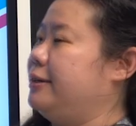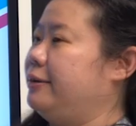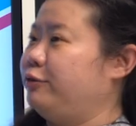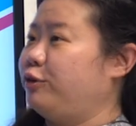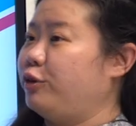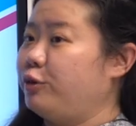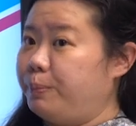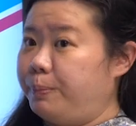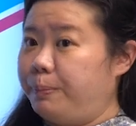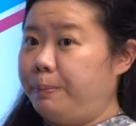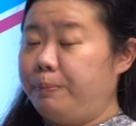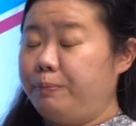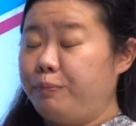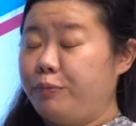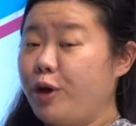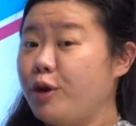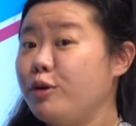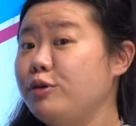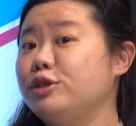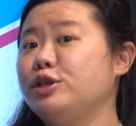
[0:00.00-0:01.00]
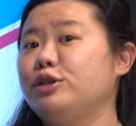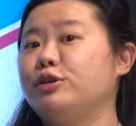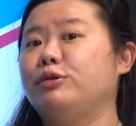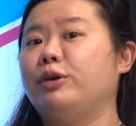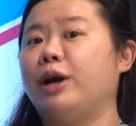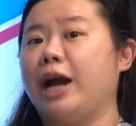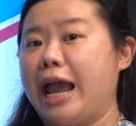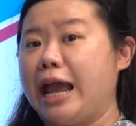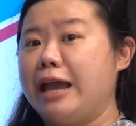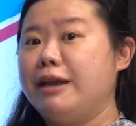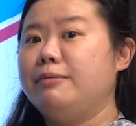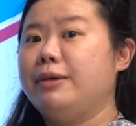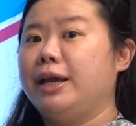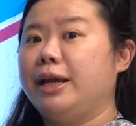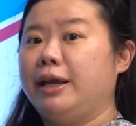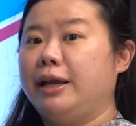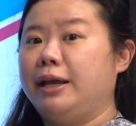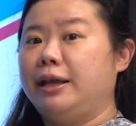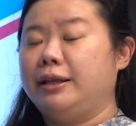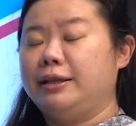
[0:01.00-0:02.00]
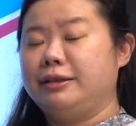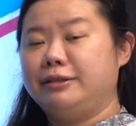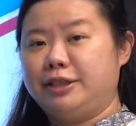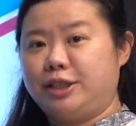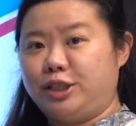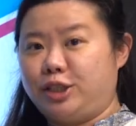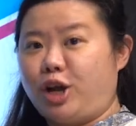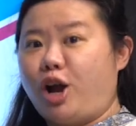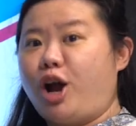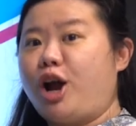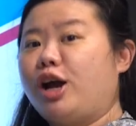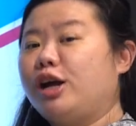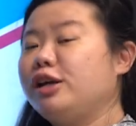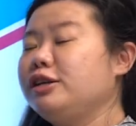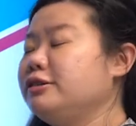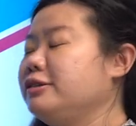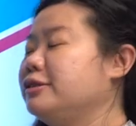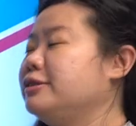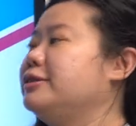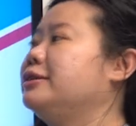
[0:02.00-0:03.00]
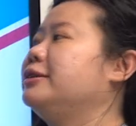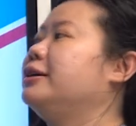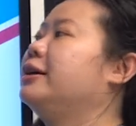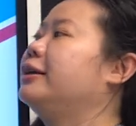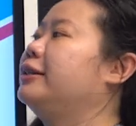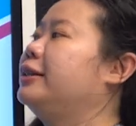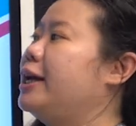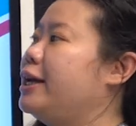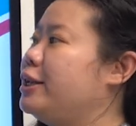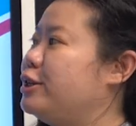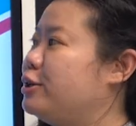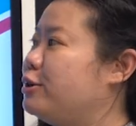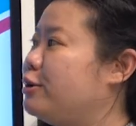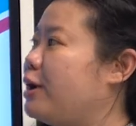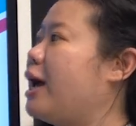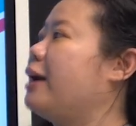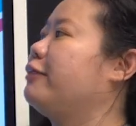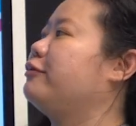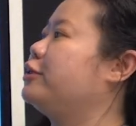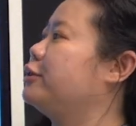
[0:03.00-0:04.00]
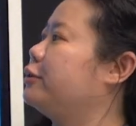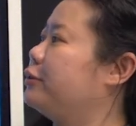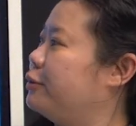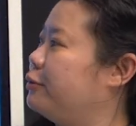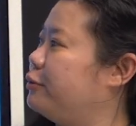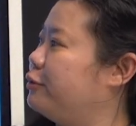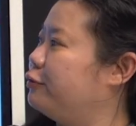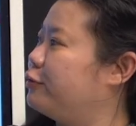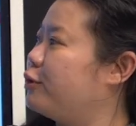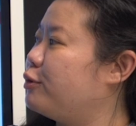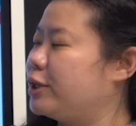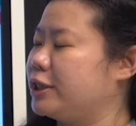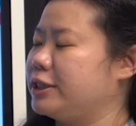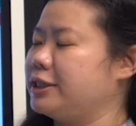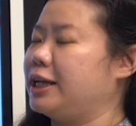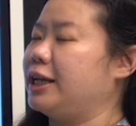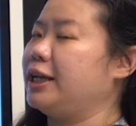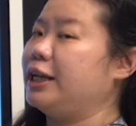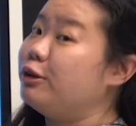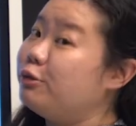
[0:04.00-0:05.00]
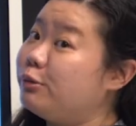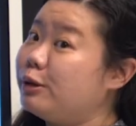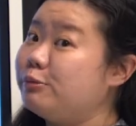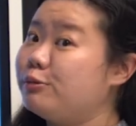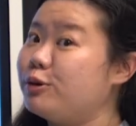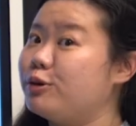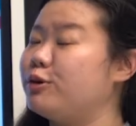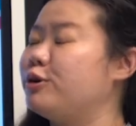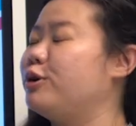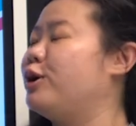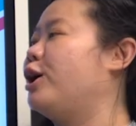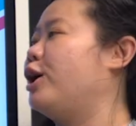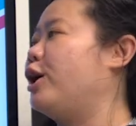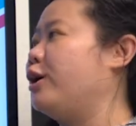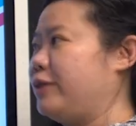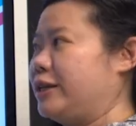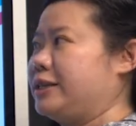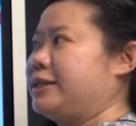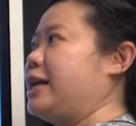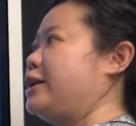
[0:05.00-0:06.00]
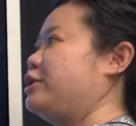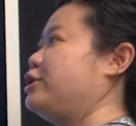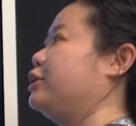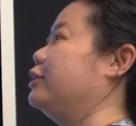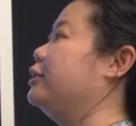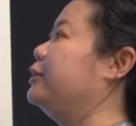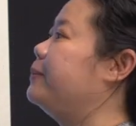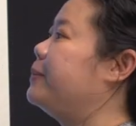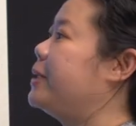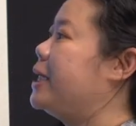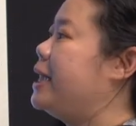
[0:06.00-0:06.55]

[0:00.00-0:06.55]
For those who are aiming stars, then you have to focus a little bit more on this session.